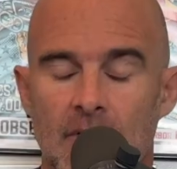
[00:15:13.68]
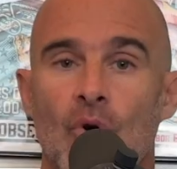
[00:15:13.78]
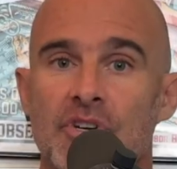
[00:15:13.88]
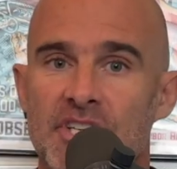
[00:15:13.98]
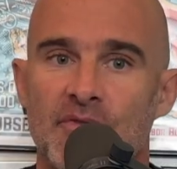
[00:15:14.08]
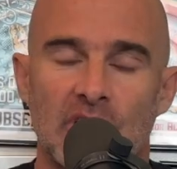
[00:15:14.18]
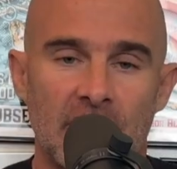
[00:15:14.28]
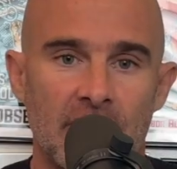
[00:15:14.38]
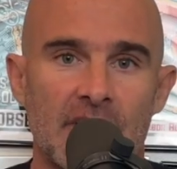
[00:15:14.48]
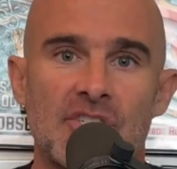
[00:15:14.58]
or different
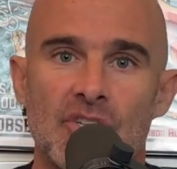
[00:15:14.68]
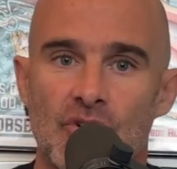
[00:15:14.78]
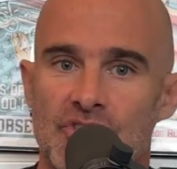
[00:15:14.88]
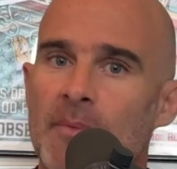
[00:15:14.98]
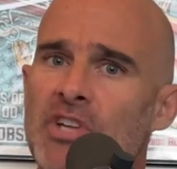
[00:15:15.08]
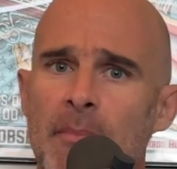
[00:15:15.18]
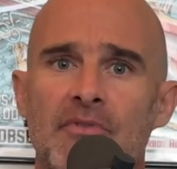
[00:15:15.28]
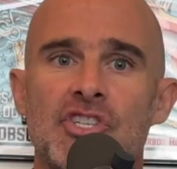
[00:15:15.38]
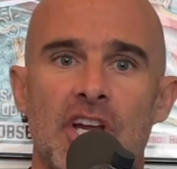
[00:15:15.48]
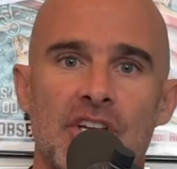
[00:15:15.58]
lyrics or some type of
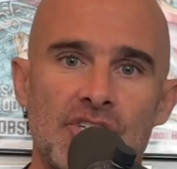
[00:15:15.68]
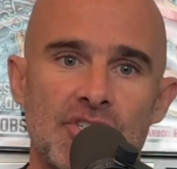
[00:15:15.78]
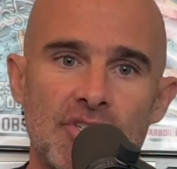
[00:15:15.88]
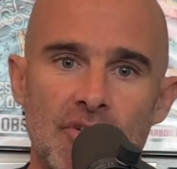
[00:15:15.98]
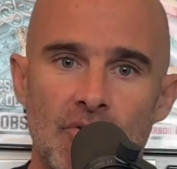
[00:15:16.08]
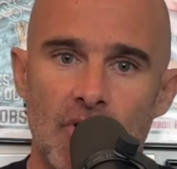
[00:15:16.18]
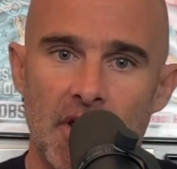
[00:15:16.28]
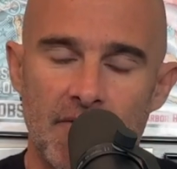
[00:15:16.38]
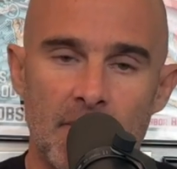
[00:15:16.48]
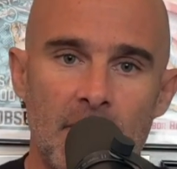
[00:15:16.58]
change to
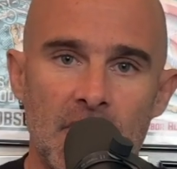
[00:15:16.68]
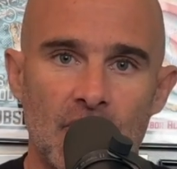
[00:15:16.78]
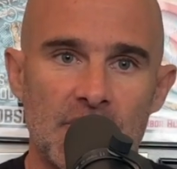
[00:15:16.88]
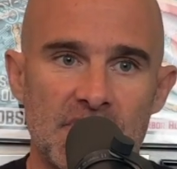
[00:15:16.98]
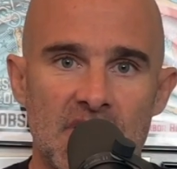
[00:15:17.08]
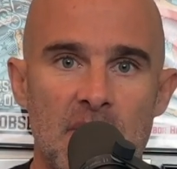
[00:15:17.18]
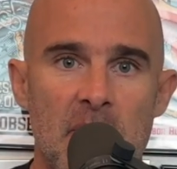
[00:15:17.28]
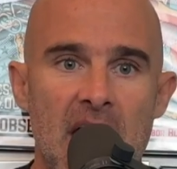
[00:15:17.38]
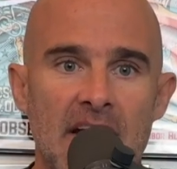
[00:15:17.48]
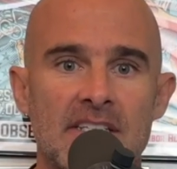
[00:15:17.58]
kind of increase the
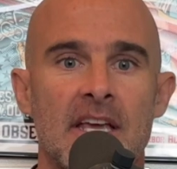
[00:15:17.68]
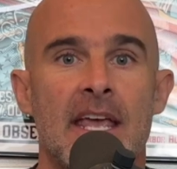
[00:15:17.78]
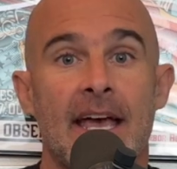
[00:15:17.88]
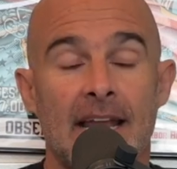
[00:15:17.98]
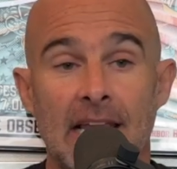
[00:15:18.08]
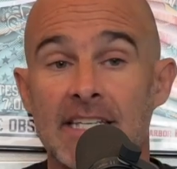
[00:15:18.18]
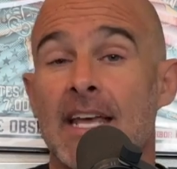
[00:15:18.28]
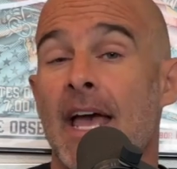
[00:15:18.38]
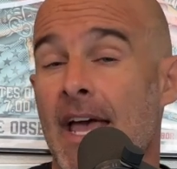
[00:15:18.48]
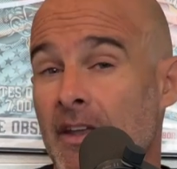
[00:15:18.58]
impact. And I like
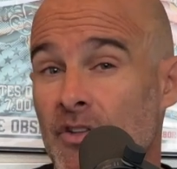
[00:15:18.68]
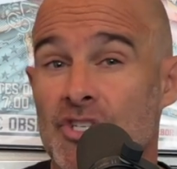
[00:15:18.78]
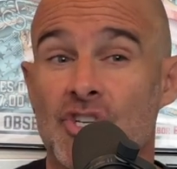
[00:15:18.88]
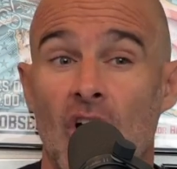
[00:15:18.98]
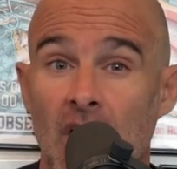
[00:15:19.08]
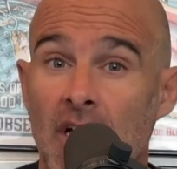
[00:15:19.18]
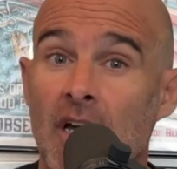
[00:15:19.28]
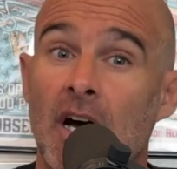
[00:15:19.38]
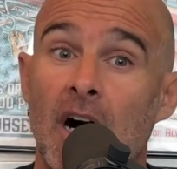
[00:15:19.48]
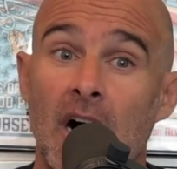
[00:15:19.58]
to end the song
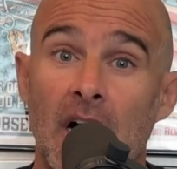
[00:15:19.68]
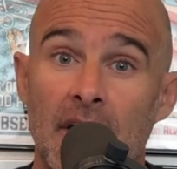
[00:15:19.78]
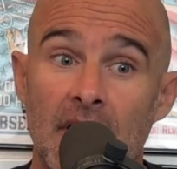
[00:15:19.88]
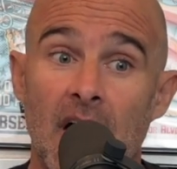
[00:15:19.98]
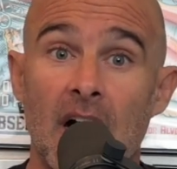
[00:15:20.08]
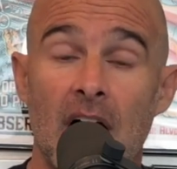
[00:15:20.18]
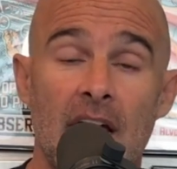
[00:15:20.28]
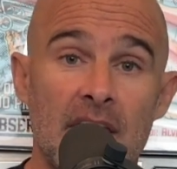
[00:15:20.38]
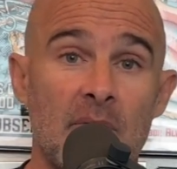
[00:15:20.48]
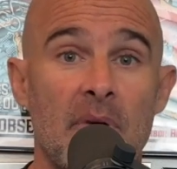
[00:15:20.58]
on a high
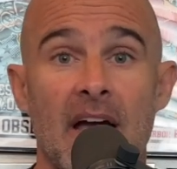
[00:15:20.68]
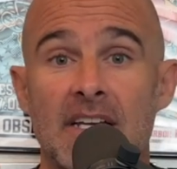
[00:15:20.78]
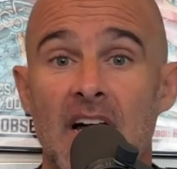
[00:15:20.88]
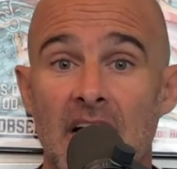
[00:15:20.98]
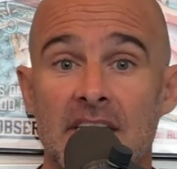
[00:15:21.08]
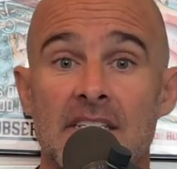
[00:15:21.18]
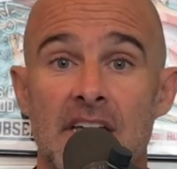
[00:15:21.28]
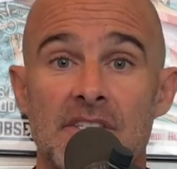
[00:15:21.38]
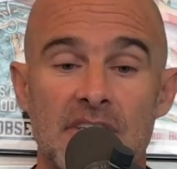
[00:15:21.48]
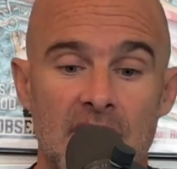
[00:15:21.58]
impact, high
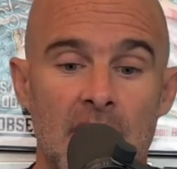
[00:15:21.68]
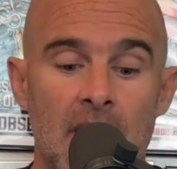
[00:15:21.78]
intensity.